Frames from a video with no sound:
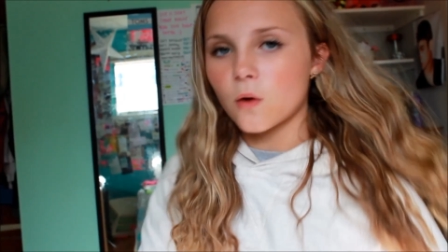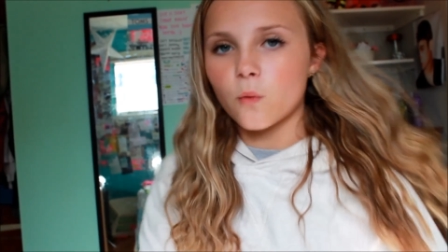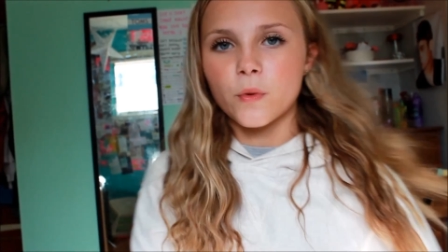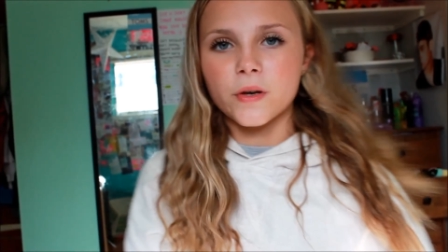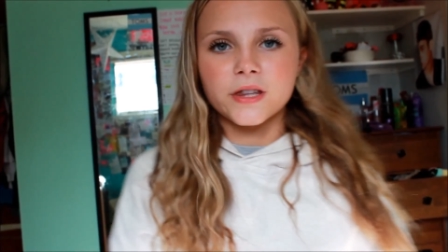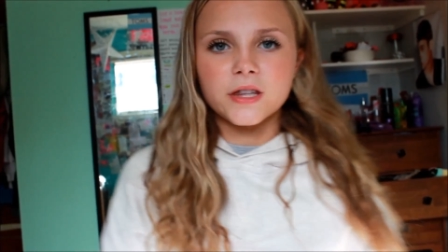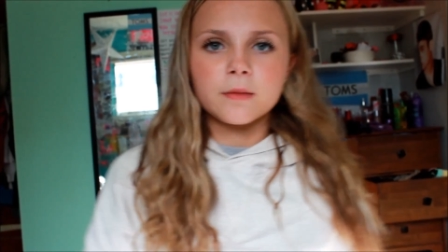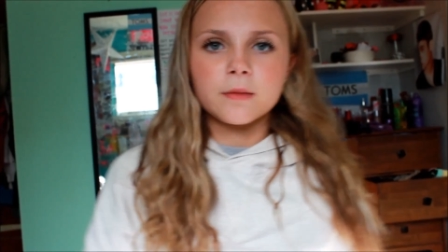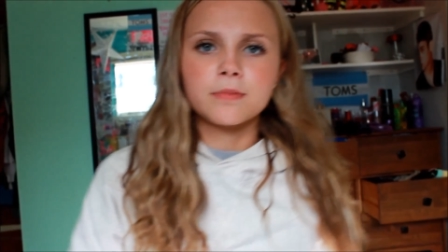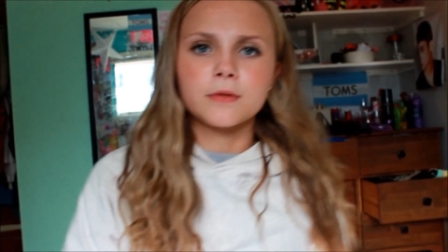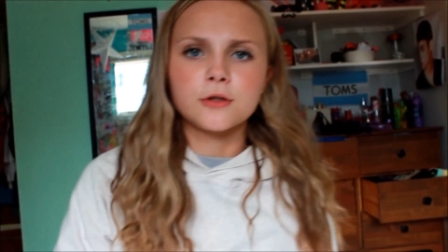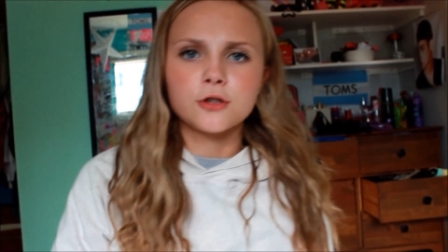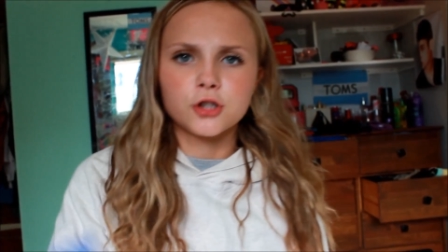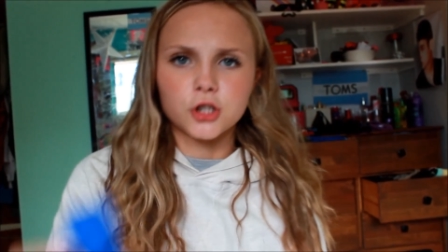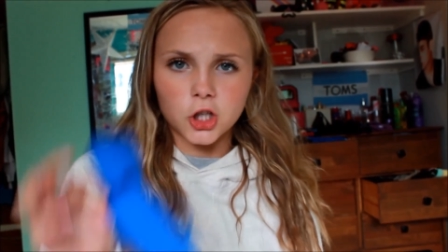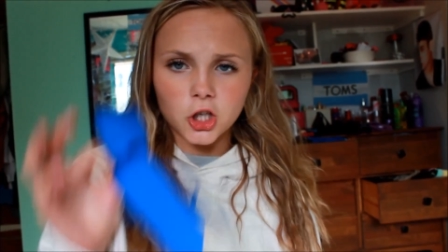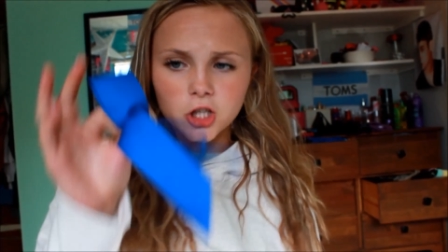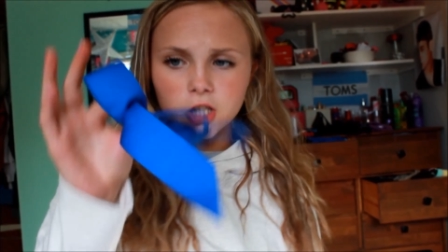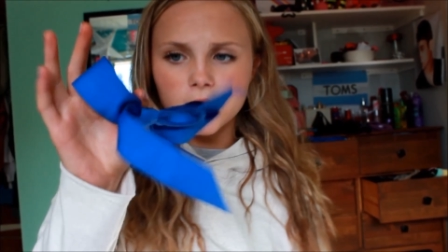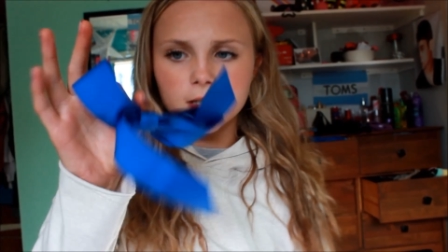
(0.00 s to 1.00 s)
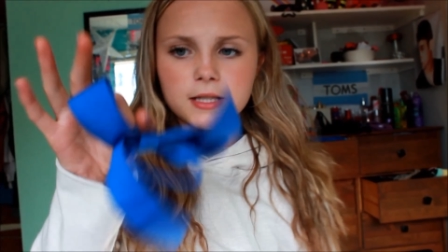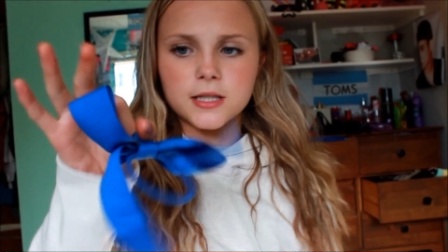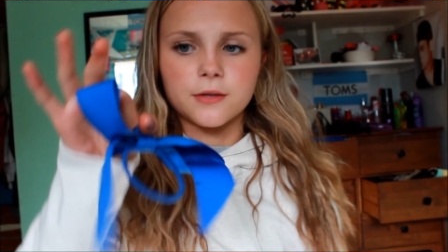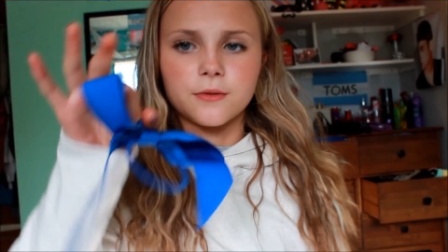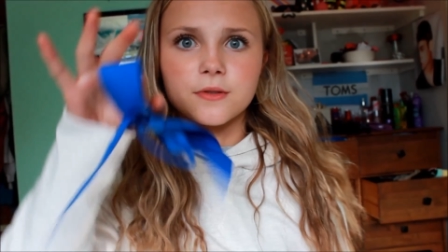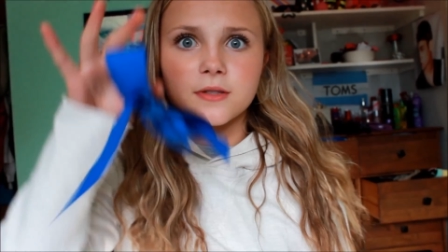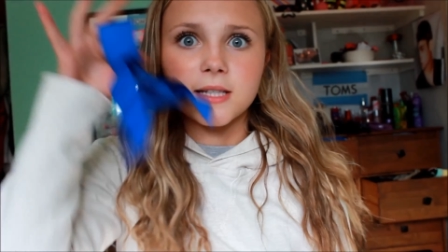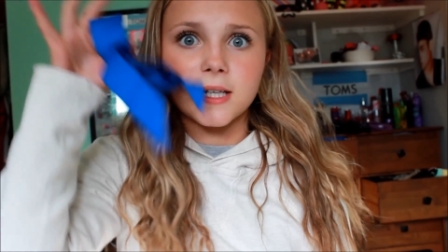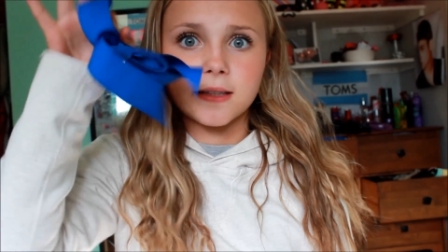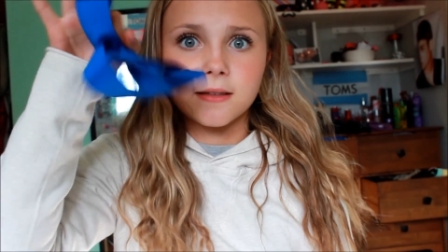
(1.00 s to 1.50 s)
with the blue shirt because there
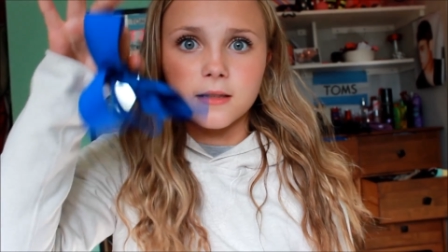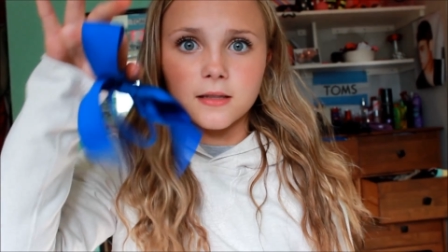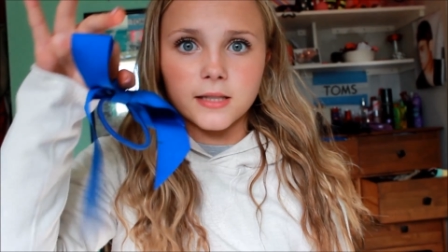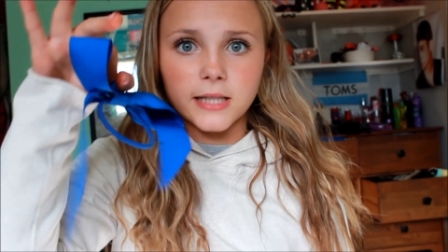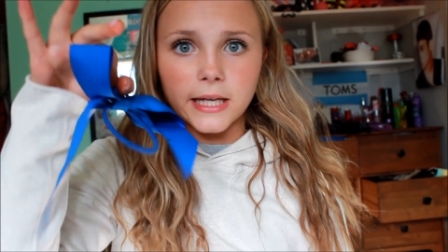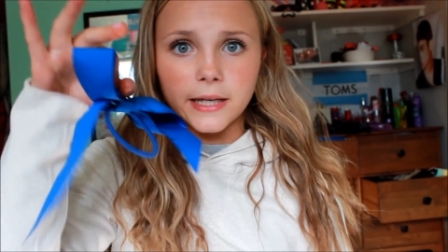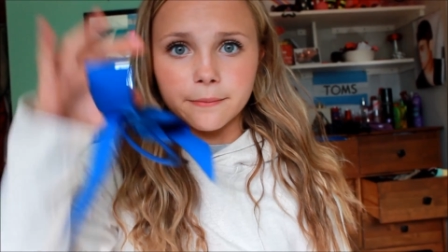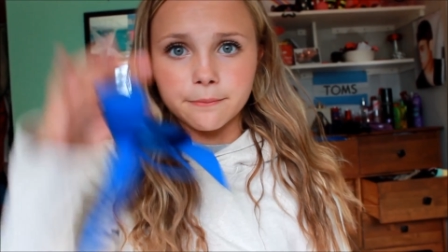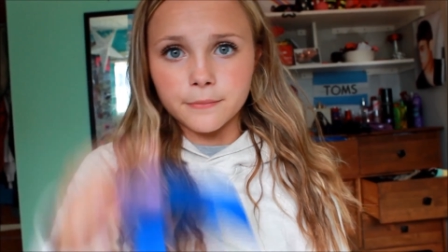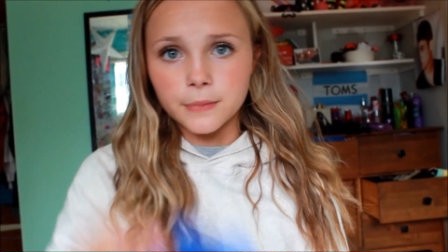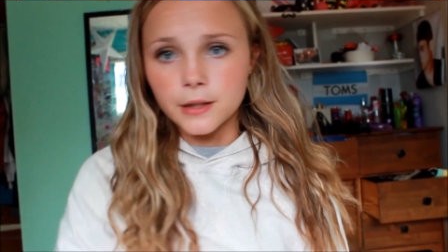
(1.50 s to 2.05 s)
was like the same